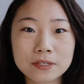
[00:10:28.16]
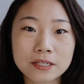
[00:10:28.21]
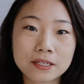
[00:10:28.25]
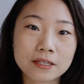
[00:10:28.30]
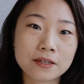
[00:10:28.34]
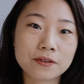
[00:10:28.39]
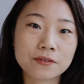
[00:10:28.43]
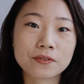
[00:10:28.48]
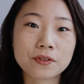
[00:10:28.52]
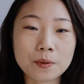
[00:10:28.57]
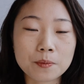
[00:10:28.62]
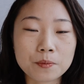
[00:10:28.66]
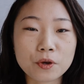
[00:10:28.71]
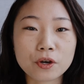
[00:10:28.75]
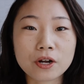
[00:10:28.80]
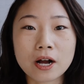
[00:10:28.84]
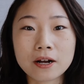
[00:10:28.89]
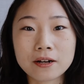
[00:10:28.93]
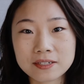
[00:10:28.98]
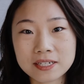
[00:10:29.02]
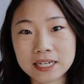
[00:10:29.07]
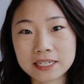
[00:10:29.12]
Give them your
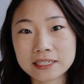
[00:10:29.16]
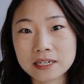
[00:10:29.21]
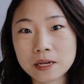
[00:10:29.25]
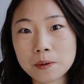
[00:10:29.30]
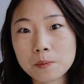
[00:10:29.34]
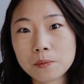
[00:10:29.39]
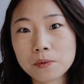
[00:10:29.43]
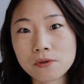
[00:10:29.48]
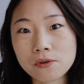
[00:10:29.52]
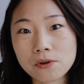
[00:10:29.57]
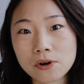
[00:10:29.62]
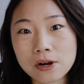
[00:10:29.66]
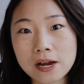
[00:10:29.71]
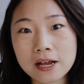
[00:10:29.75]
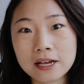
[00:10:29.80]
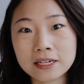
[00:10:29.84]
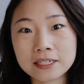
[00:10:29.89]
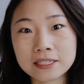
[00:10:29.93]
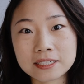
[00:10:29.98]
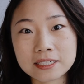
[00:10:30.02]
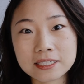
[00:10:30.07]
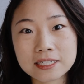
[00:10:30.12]
contact number
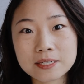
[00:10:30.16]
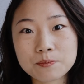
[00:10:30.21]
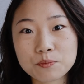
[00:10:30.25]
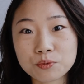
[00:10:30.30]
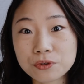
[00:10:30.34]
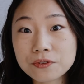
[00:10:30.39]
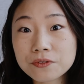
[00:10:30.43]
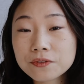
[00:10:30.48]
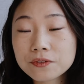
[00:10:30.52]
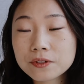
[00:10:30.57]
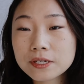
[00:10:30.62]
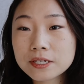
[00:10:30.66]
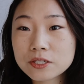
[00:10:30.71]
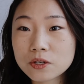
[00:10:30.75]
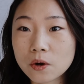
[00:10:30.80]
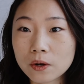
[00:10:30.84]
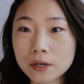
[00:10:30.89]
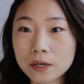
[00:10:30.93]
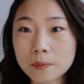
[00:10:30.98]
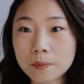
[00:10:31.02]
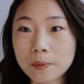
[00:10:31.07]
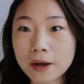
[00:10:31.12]
and briefly
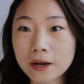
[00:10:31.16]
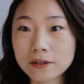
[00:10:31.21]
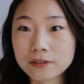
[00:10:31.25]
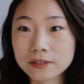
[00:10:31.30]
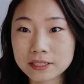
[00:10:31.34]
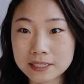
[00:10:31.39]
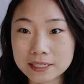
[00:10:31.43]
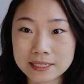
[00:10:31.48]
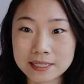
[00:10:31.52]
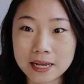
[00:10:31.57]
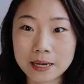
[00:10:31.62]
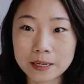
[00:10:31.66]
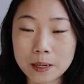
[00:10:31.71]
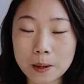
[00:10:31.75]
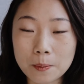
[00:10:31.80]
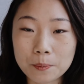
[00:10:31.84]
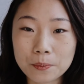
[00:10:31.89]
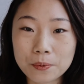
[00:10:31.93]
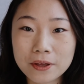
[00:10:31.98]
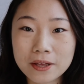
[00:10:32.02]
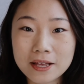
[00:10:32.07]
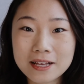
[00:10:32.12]
talk about the
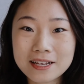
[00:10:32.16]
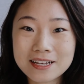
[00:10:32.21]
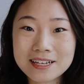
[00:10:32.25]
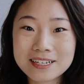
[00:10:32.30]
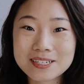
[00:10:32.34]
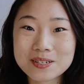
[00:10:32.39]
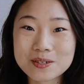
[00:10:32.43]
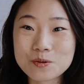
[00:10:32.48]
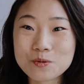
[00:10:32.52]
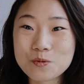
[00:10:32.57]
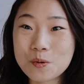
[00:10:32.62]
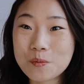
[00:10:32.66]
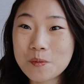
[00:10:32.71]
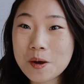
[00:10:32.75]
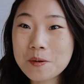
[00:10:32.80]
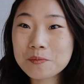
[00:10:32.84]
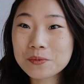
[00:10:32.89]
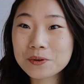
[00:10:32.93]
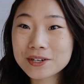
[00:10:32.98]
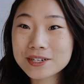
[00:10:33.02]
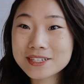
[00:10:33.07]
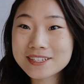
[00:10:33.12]
startup. So
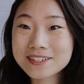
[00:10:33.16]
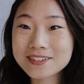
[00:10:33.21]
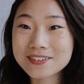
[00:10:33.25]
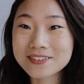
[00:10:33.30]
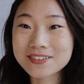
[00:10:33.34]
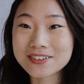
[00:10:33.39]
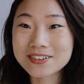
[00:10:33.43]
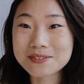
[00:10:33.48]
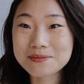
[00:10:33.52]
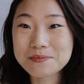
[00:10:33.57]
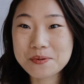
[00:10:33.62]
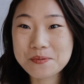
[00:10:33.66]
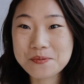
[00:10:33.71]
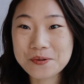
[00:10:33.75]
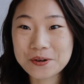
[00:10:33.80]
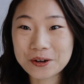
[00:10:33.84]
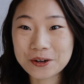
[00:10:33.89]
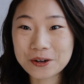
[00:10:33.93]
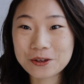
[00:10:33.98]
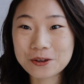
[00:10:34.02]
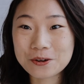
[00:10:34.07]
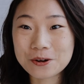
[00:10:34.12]
remember to
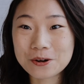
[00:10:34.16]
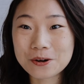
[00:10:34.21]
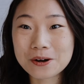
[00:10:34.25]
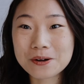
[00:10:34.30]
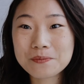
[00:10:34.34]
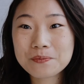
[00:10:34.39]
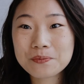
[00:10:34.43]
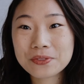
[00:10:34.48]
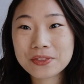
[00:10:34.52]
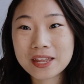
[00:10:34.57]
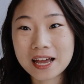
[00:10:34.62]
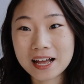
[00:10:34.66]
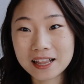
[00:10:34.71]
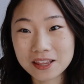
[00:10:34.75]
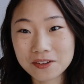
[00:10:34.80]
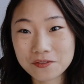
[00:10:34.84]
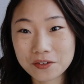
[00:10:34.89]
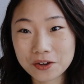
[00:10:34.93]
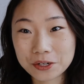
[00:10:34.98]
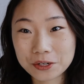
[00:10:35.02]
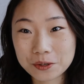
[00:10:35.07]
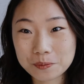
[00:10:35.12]
prepare your
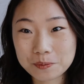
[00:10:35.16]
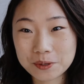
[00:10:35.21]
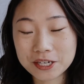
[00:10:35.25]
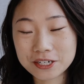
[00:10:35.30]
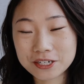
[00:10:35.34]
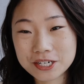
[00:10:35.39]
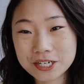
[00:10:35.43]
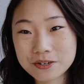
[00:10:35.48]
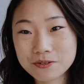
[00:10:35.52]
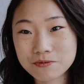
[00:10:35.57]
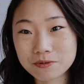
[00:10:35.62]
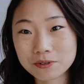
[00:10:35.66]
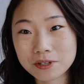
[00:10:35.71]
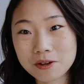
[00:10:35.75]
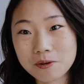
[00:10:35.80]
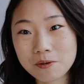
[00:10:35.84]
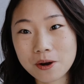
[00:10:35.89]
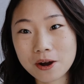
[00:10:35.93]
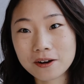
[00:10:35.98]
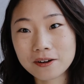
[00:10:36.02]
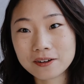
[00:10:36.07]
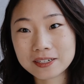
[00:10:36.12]
elevator pitch really
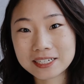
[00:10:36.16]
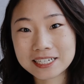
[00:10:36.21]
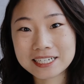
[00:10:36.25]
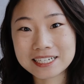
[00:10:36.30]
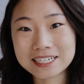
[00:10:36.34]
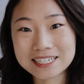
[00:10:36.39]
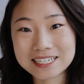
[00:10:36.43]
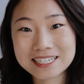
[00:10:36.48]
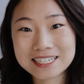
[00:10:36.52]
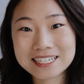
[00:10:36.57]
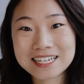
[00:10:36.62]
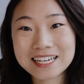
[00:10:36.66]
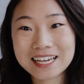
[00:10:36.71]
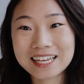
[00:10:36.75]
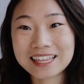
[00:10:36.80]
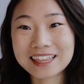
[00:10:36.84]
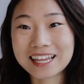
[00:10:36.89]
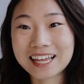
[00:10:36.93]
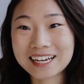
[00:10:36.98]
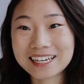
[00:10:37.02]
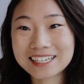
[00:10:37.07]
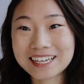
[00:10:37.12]
well, because
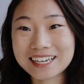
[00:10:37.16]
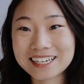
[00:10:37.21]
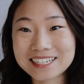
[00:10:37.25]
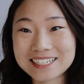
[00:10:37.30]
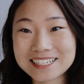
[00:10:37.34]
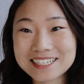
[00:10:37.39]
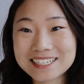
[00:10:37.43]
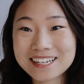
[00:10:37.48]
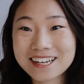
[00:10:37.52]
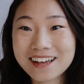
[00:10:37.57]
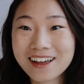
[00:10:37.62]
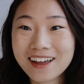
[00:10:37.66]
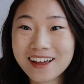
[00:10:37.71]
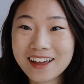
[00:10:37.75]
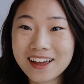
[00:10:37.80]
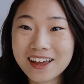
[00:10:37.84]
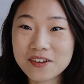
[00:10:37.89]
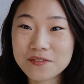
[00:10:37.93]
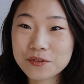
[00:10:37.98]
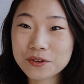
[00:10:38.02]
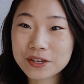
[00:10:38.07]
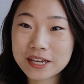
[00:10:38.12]
in that case,
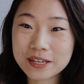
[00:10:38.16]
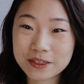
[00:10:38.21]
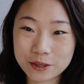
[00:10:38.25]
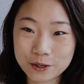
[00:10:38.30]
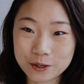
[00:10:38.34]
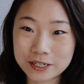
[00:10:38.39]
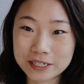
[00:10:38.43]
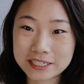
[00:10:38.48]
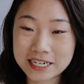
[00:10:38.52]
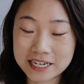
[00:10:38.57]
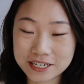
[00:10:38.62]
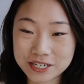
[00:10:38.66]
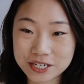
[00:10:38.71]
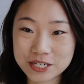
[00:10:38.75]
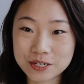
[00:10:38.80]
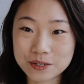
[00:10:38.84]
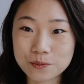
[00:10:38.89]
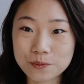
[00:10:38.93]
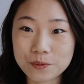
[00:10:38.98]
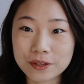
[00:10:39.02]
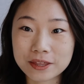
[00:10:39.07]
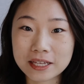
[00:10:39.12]
if you get their
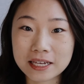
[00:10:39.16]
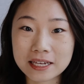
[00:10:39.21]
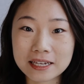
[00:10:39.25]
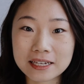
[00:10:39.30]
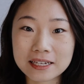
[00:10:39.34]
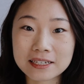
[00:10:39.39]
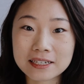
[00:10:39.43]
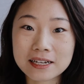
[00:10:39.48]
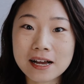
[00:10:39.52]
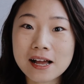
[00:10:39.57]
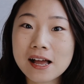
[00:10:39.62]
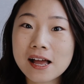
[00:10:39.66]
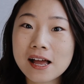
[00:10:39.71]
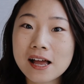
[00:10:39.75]
attention within